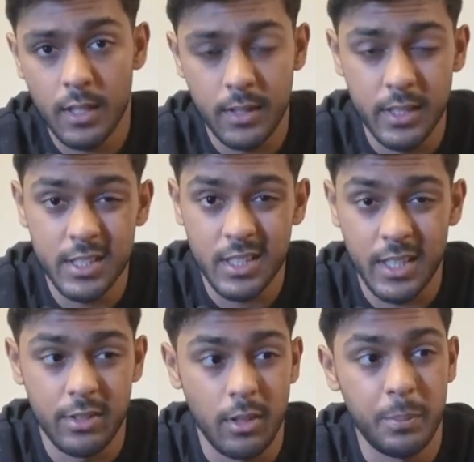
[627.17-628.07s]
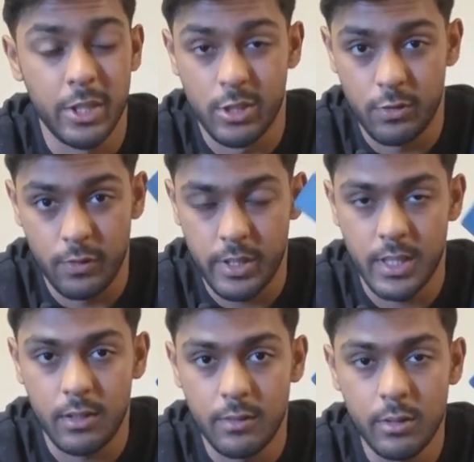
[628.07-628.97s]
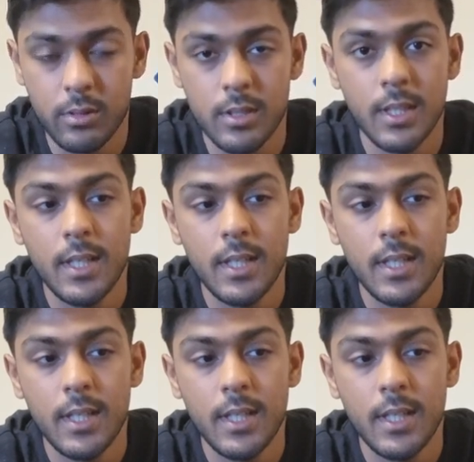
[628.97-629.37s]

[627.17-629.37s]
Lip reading: This I did not purchase for cell phones.